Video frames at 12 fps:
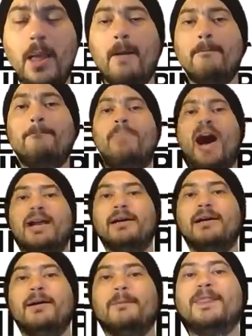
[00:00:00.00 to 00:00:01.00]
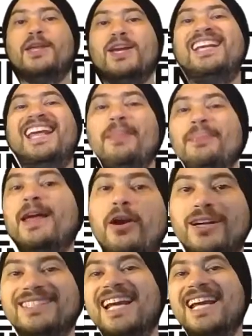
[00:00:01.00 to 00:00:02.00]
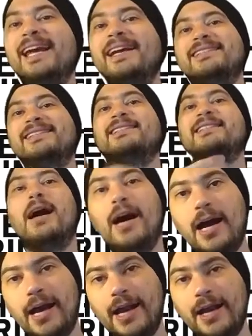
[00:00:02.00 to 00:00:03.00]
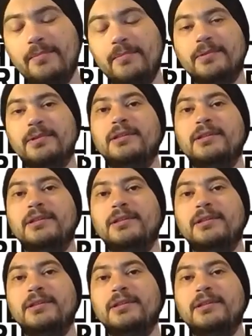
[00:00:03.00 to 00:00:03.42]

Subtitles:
But to get there takes time.